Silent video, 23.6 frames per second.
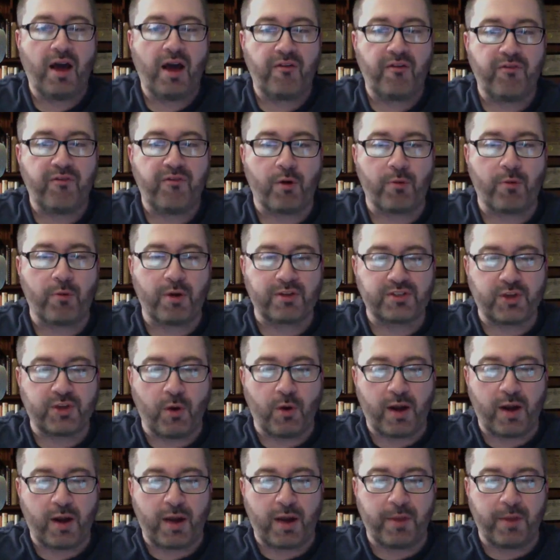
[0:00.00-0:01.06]
For Russ
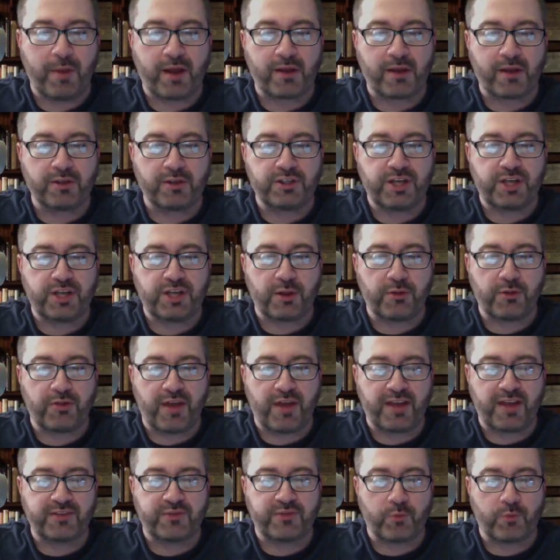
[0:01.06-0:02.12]
Cohen, I'm Michael Agello.
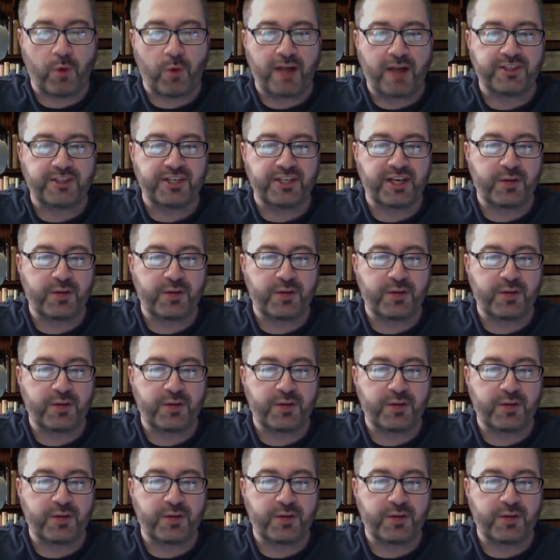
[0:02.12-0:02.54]
Thanks for watching,